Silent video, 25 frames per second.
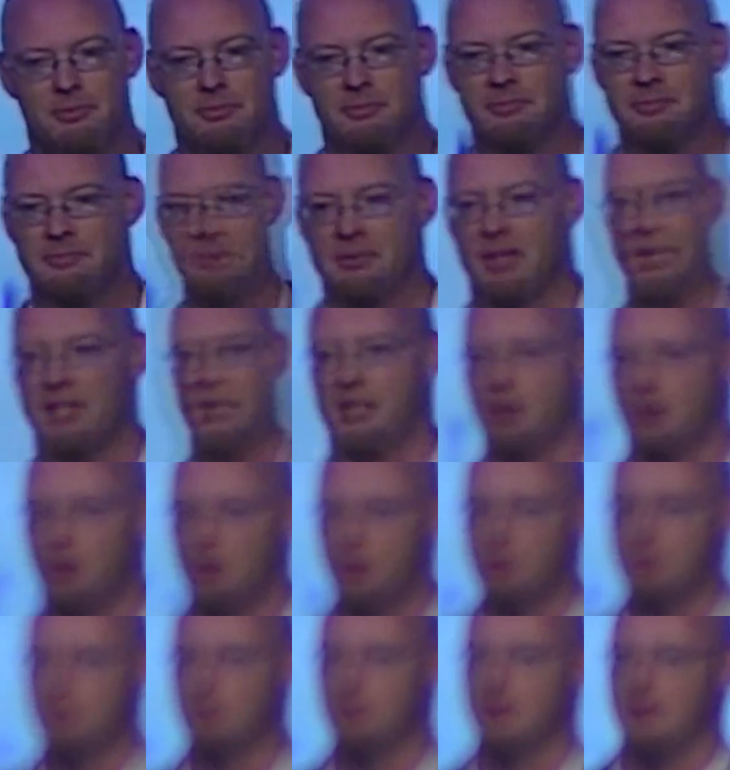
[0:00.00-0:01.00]
and
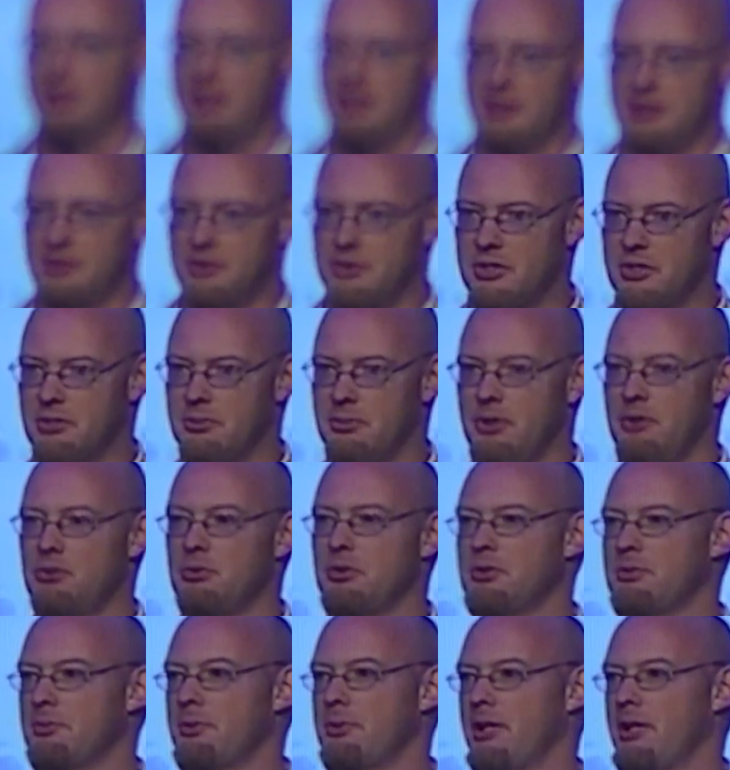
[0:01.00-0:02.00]
incorporate into its immune response,